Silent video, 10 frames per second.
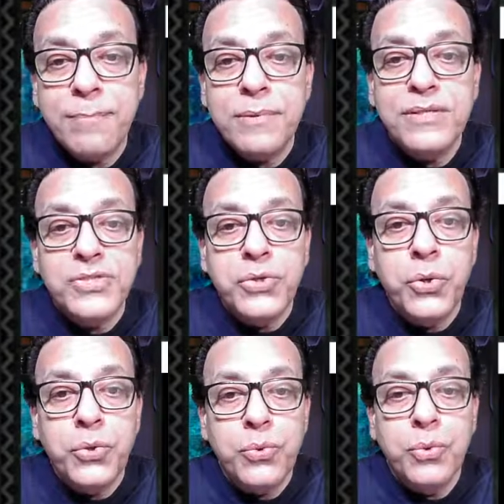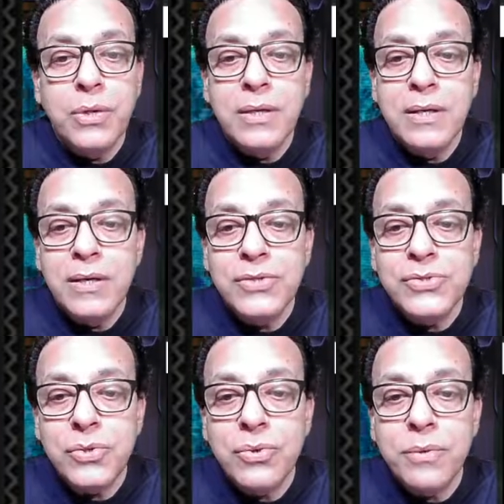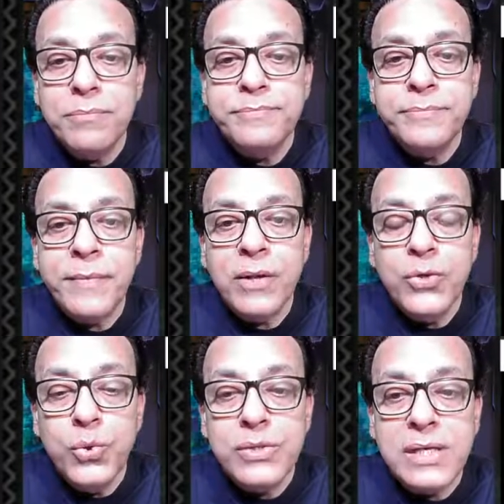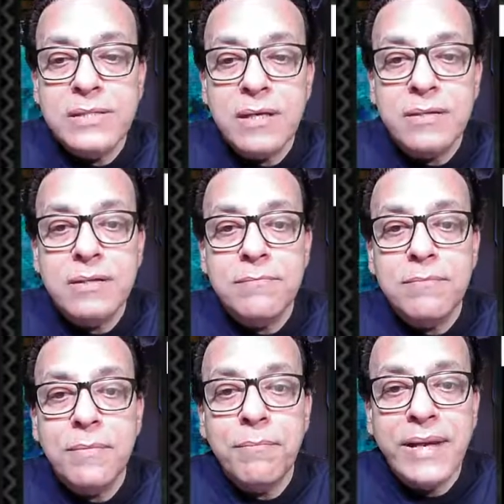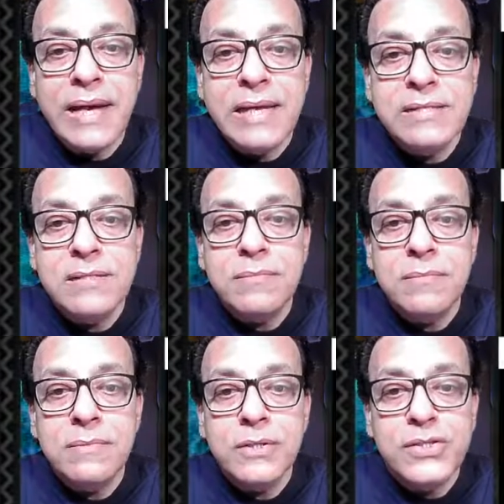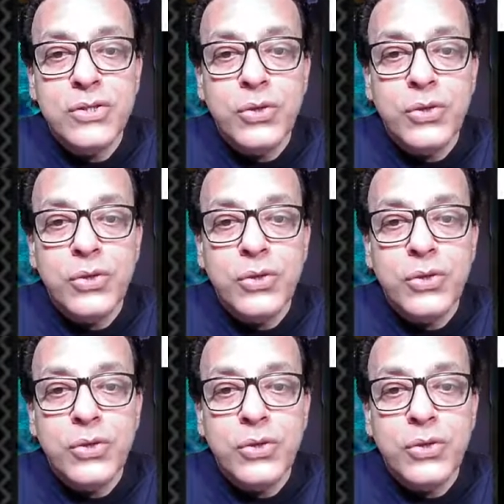trapped CO2. So using certain mechanism,